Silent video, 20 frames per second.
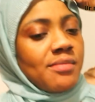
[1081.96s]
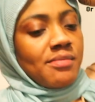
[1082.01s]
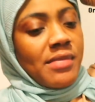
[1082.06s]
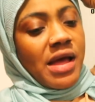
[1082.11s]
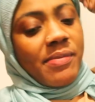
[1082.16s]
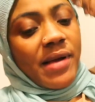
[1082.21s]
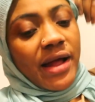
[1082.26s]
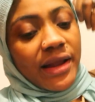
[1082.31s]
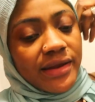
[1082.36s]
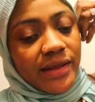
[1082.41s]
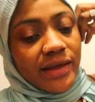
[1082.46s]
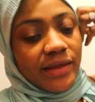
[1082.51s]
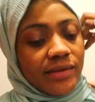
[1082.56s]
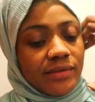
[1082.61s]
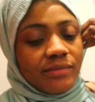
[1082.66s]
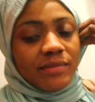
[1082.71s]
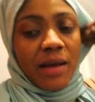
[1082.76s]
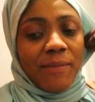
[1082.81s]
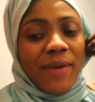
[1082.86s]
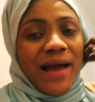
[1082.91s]
My bande,
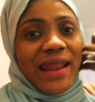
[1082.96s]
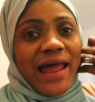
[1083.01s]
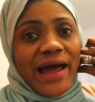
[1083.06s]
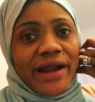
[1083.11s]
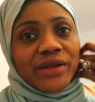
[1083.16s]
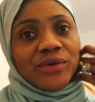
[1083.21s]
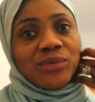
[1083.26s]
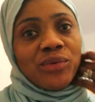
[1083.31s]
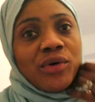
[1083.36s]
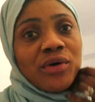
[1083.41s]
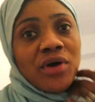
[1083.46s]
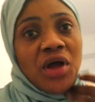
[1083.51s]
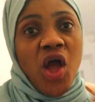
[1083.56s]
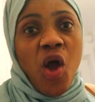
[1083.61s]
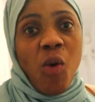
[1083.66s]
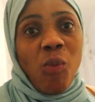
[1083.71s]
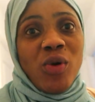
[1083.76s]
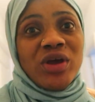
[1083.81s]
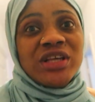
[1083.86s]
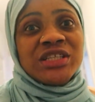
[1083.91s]
my balari.
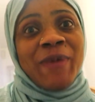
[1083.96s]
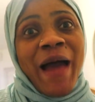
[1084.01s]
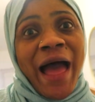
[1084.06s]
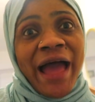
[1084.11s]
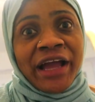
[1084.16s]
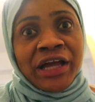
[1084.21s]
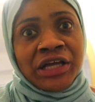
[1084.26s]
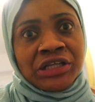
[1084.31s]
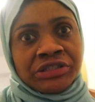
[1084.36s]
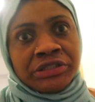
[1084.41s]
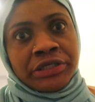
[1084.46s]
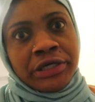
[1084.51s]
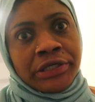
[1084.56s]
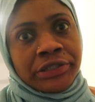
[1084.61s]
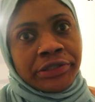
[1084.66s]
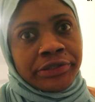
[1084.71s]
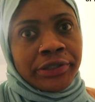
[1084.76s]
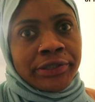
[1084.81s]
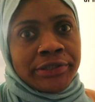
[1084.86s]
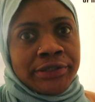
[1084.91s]
Where is my guys
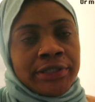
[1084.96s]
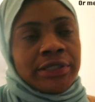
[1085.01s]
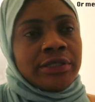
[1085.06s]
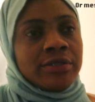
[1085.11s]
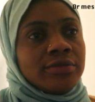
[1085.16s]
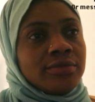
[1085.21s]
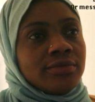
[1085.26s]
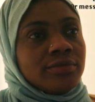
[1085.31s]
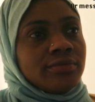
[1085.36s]
there? Sunday.